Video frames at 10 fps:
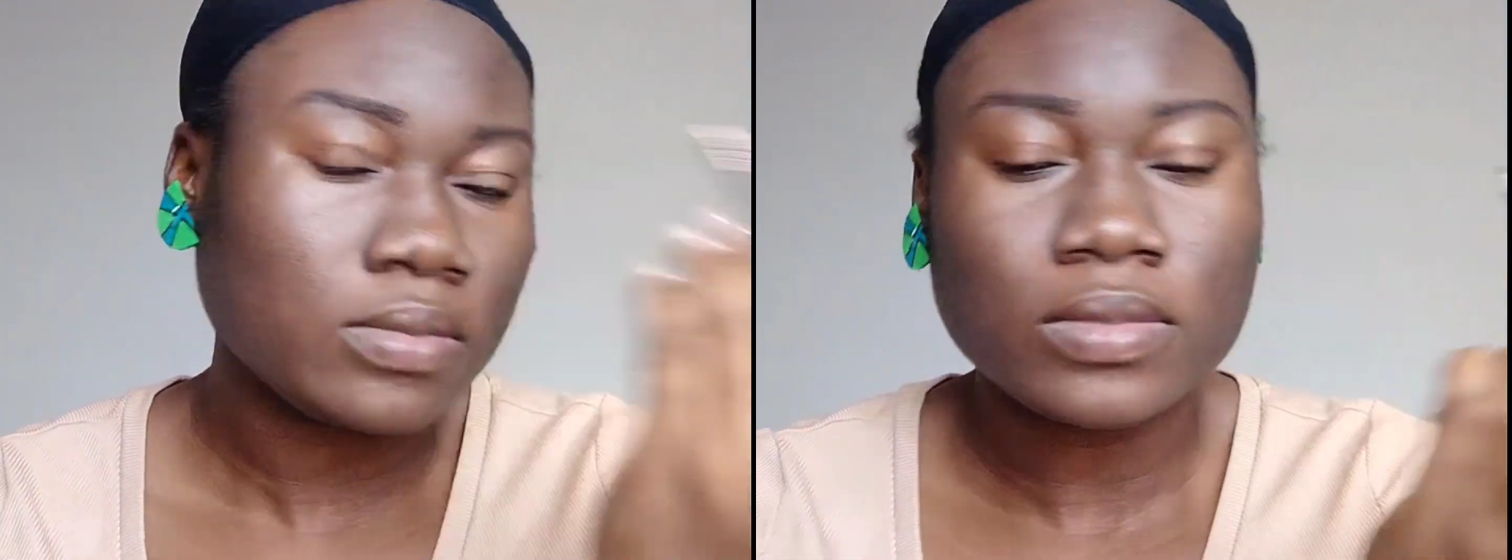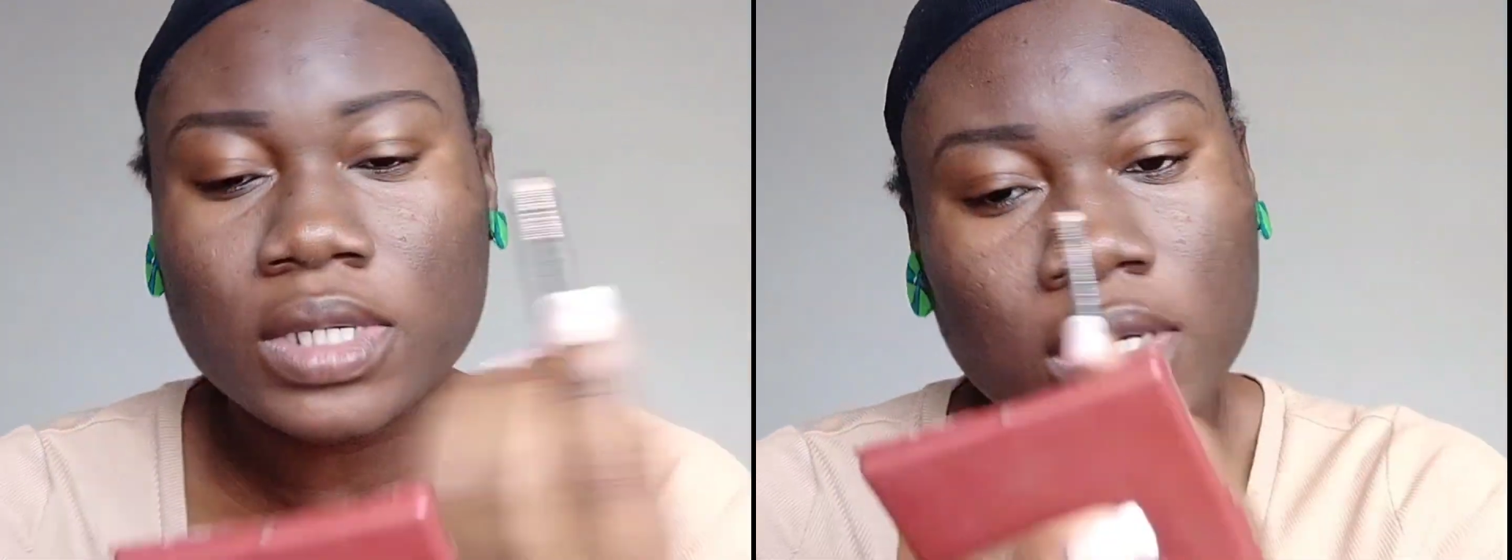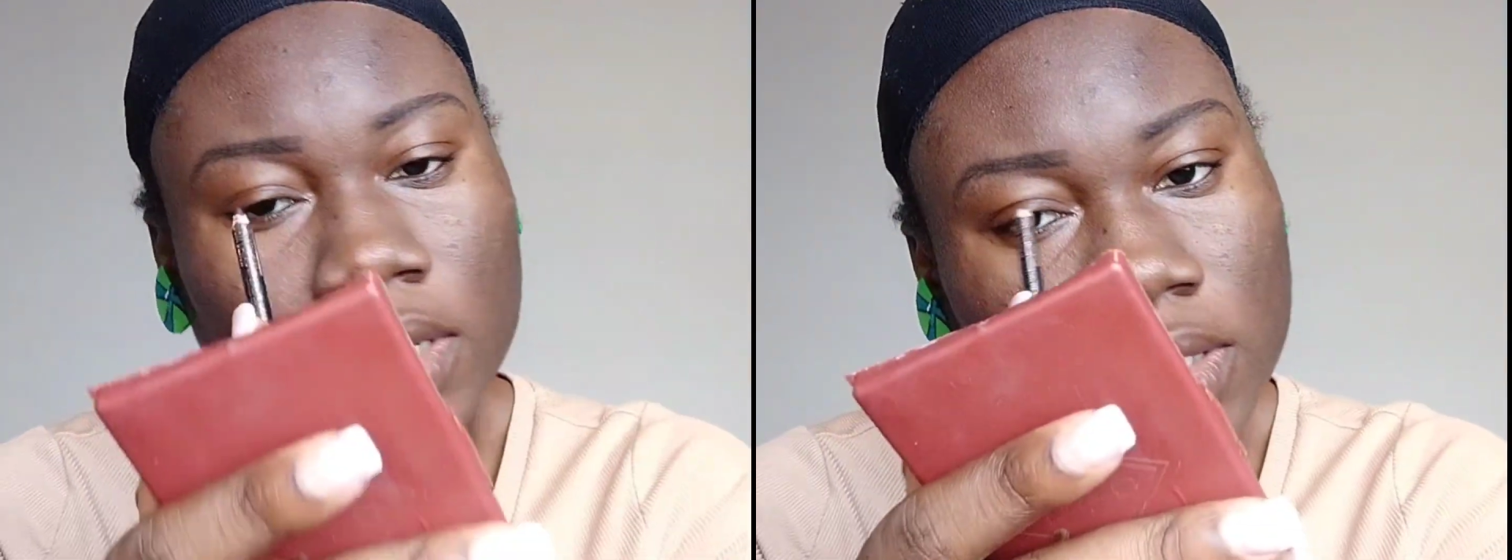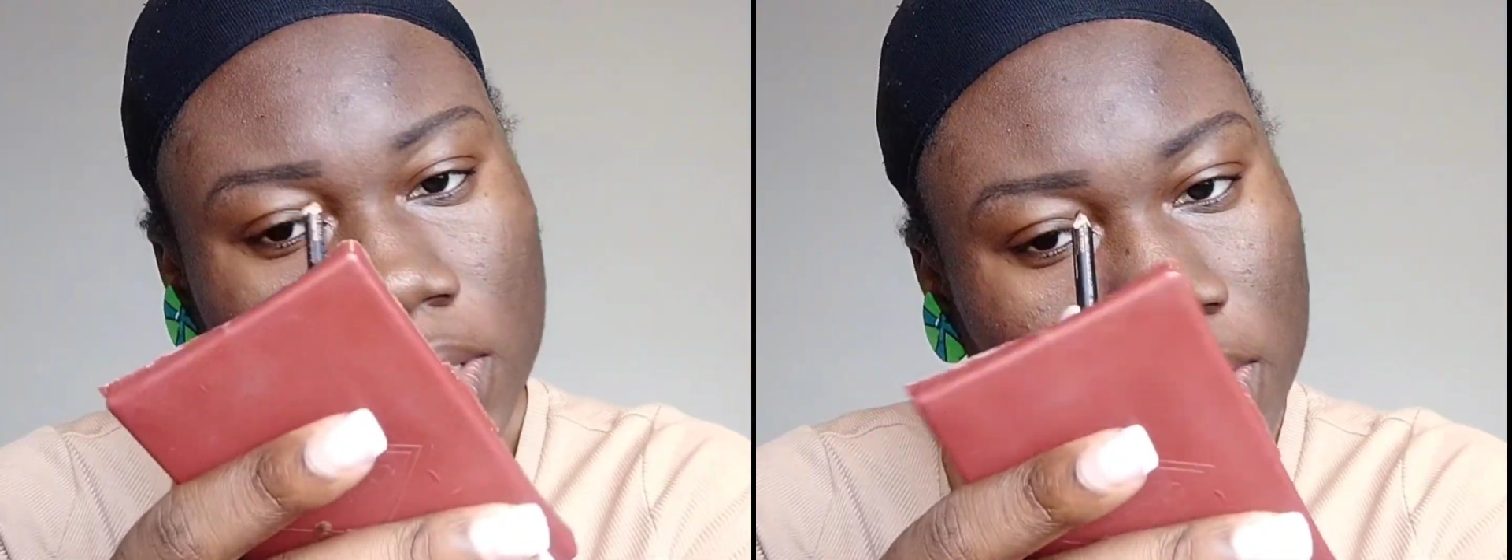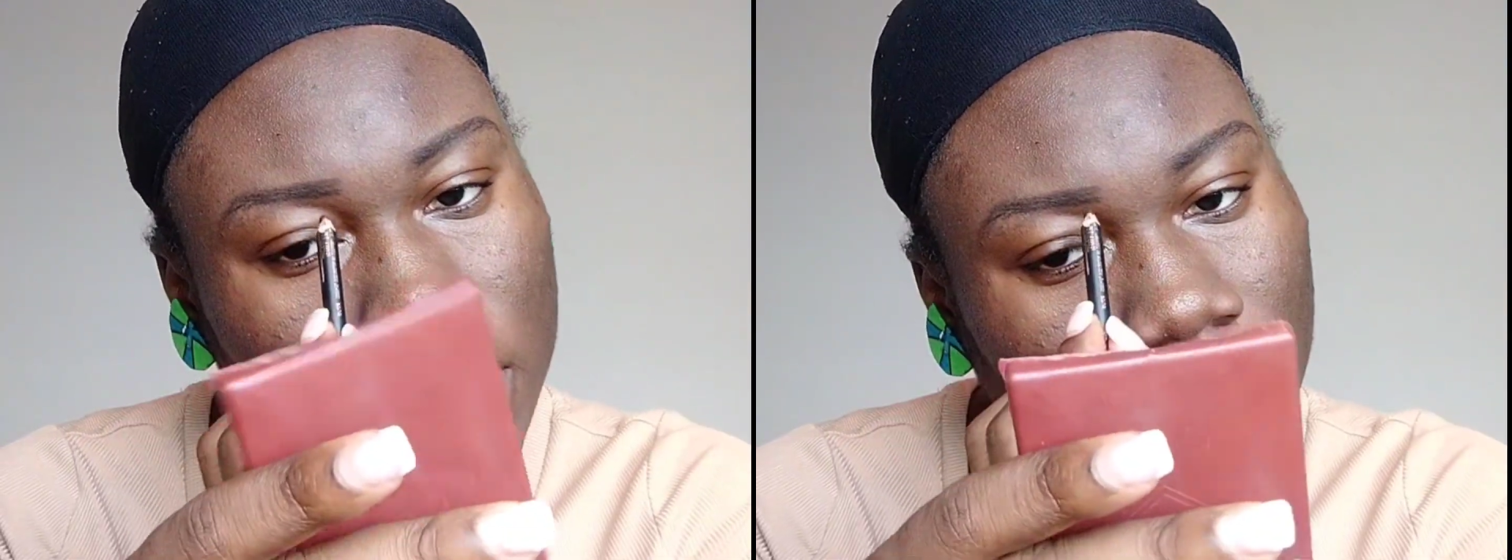
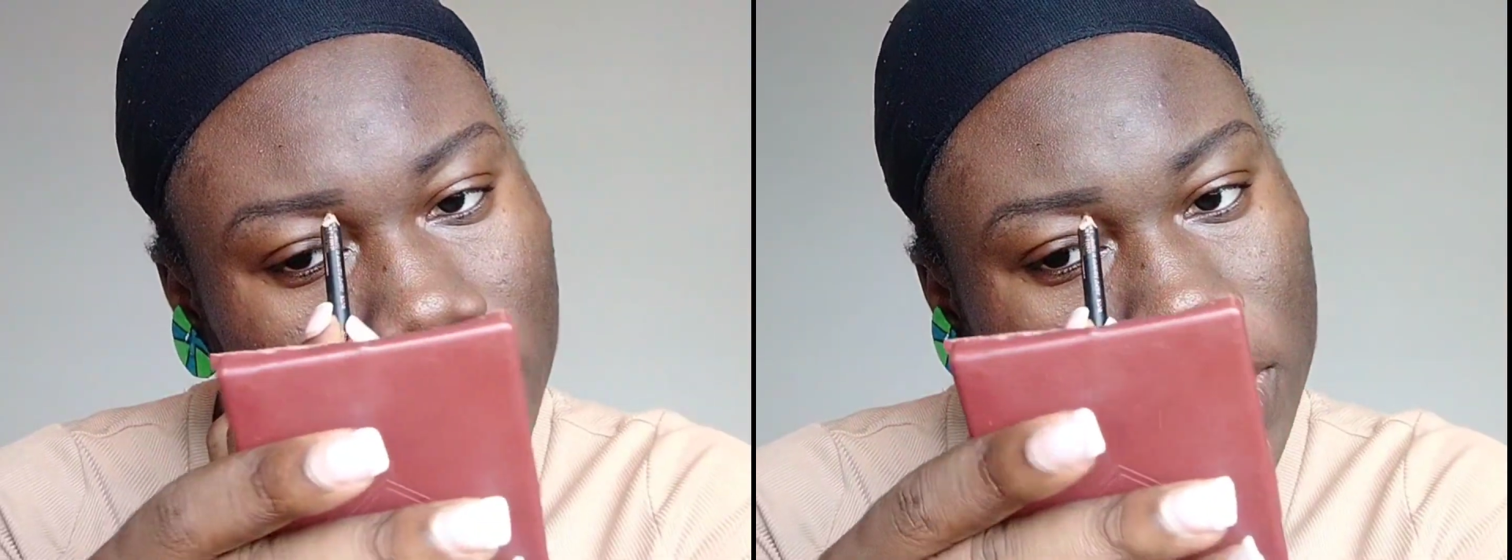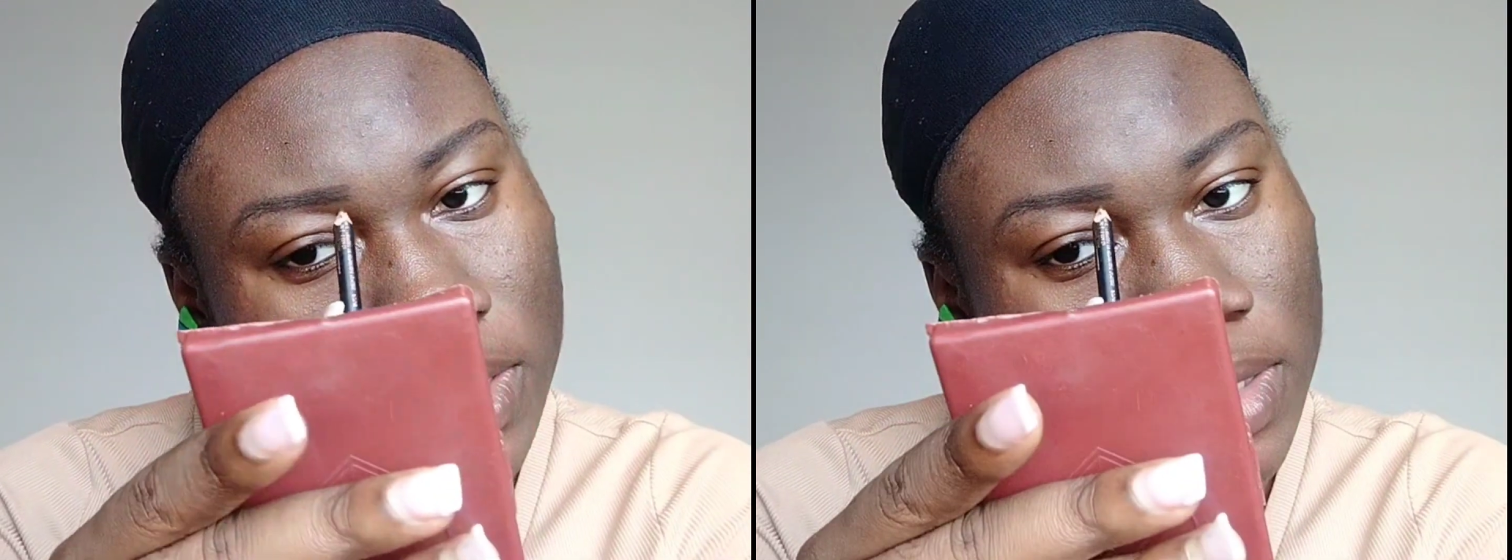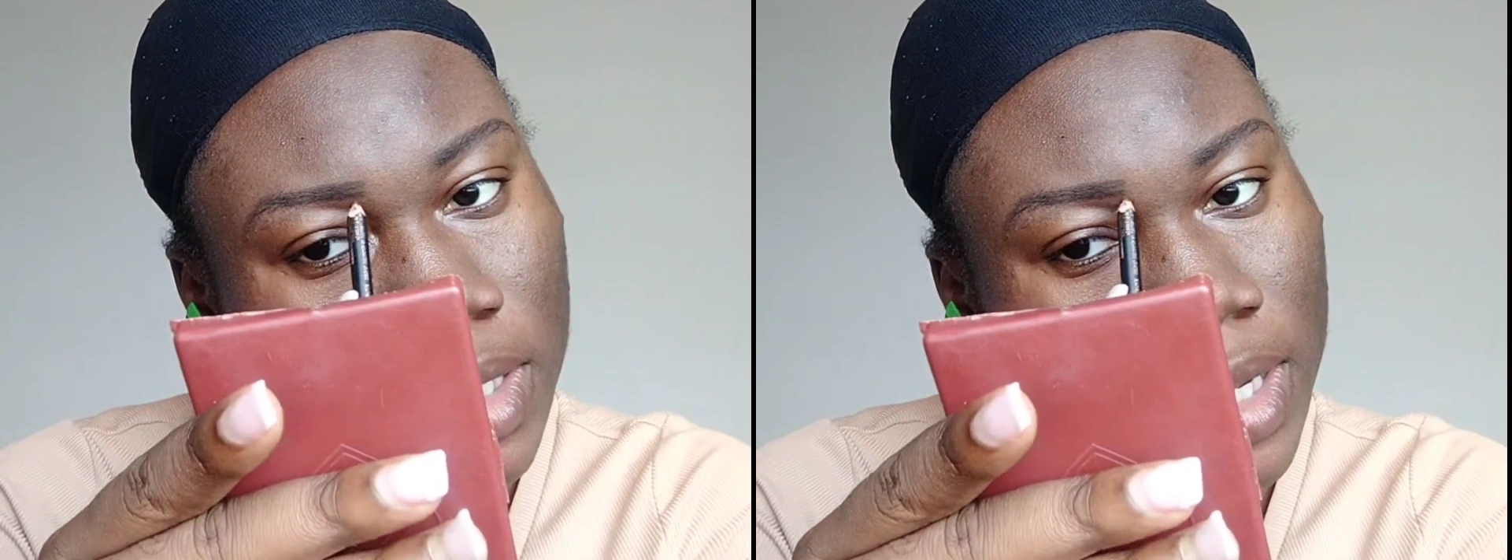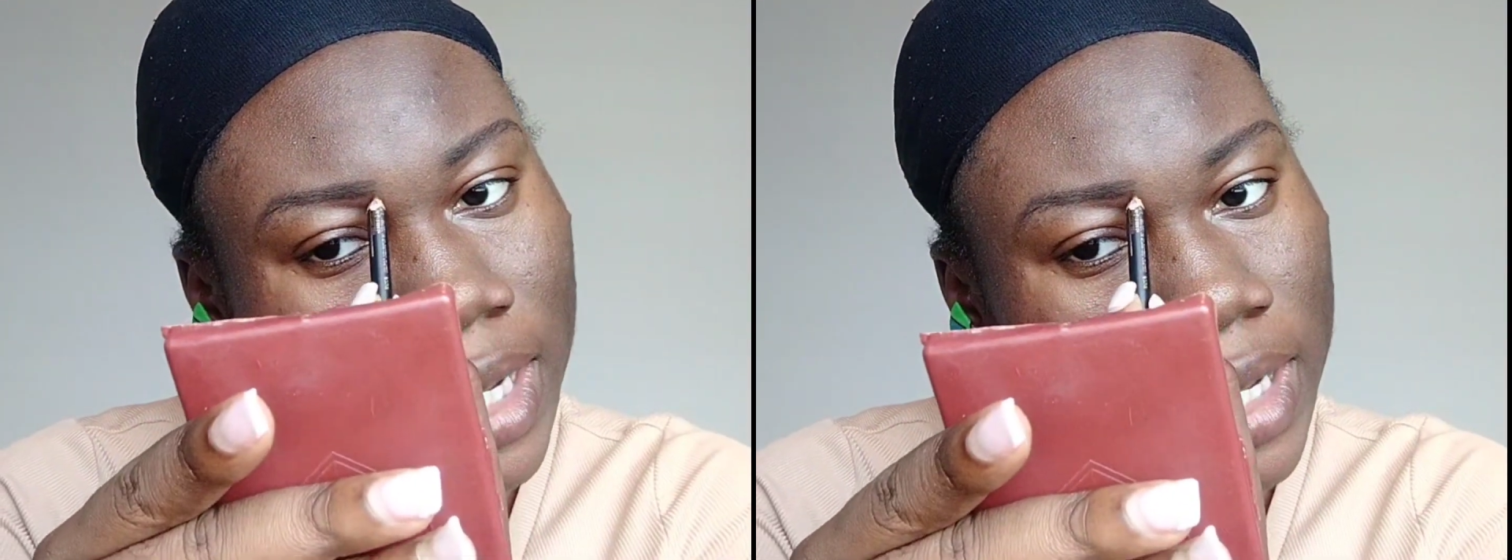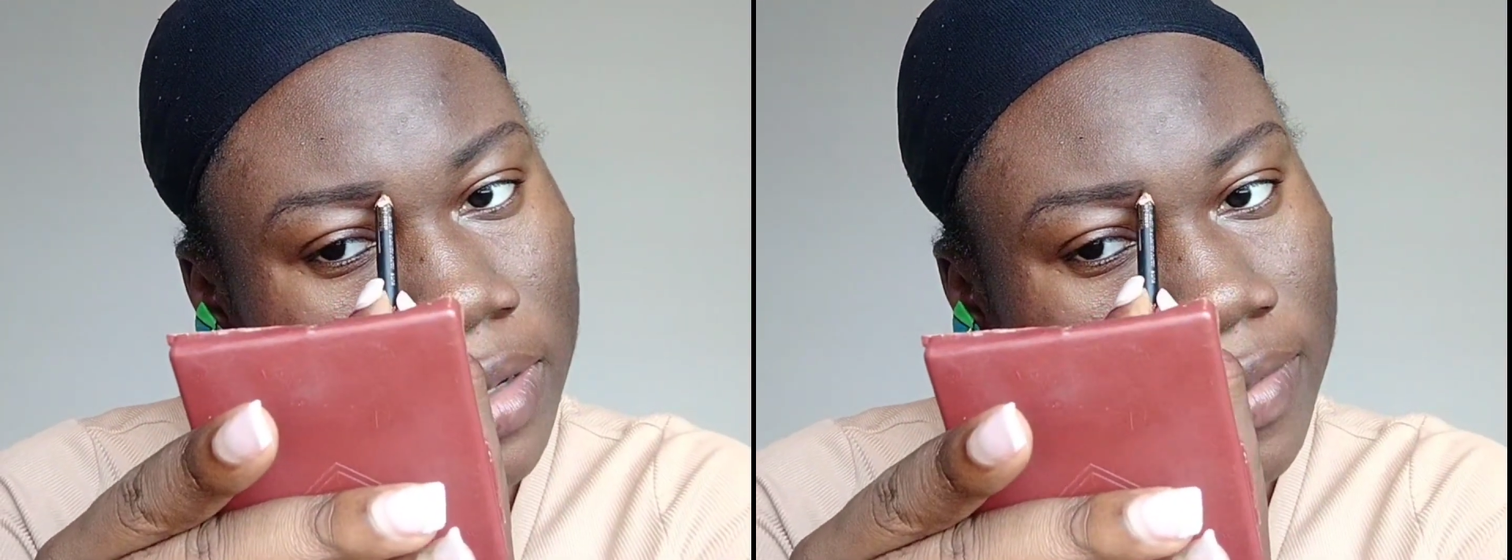because I just glide